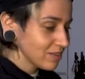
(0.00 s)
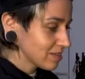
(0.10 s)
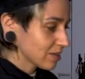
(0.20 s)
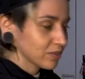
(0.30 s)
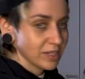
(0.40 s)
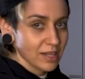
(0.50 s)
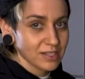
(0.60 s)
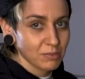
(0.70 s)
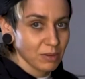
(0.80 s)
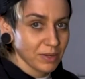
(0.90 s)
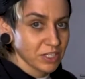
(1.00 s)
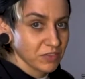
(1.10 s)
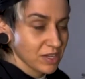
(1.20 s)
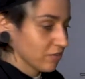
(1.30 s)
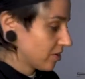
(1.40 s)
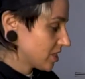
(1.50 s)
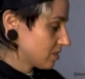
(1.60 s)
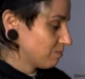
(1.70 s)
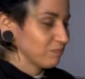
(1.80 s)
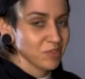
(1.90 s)
I don't think that's gonna make much of a difference.
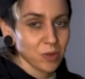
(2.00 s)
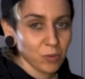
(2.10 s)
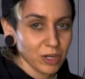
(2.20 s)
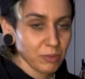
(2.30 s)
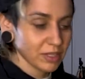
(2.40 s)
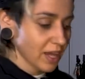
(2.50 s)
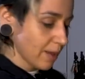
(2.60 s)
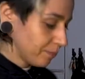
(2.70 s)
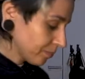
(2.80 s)
Don't worry about that.